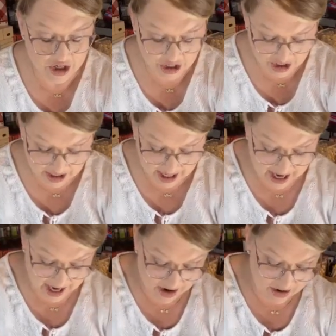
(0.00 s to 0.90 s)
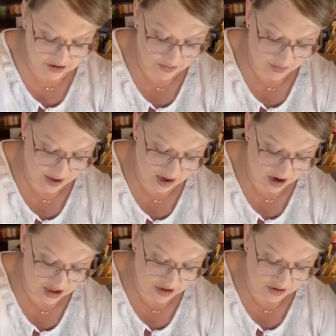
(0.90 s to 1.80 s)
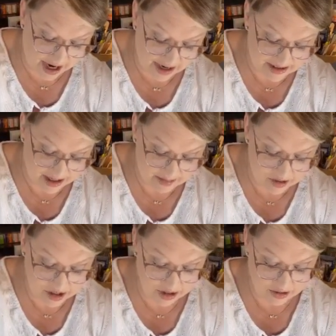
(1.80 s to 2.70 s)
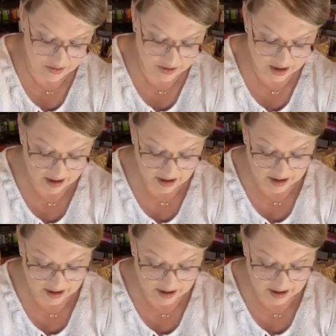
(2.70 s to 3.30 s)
Are you cooking out? What are you guys up to?